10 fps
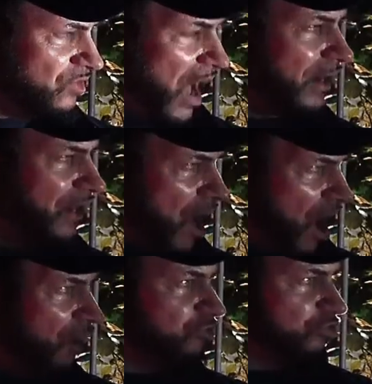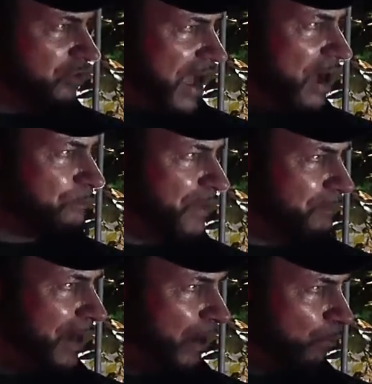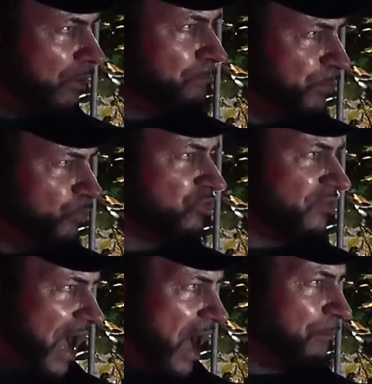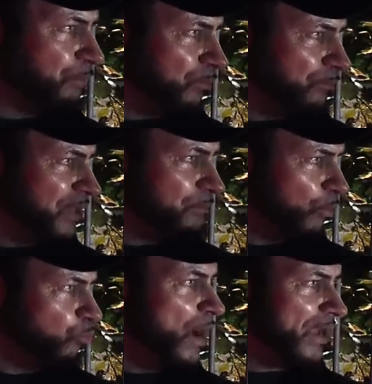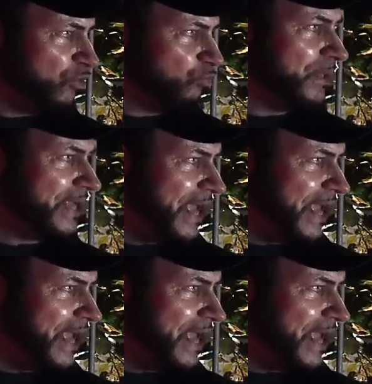So I'm gonna ask you now, big man, I wanna boost that up on people. When could we